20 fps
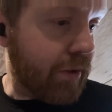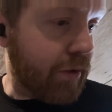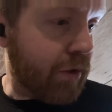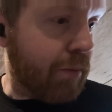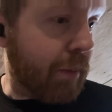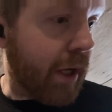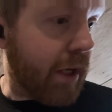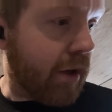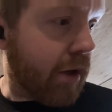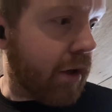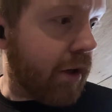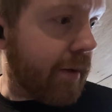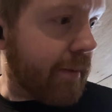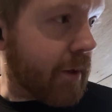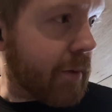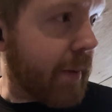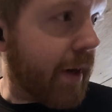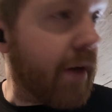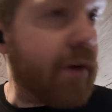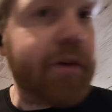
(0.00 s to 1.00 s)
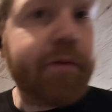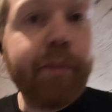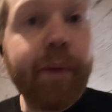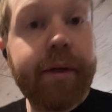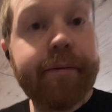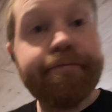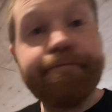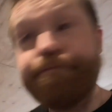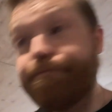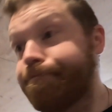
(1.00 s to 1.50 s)
You might not call them spares,
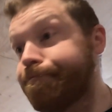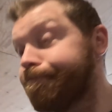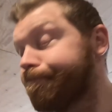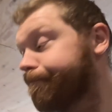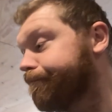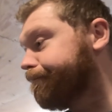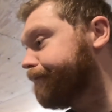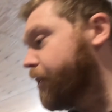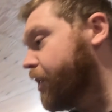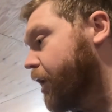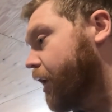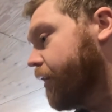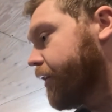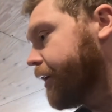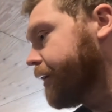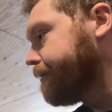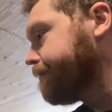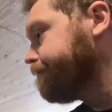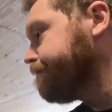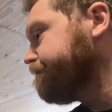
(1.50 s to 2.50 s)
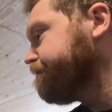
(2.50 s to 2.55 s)
but yeah, there.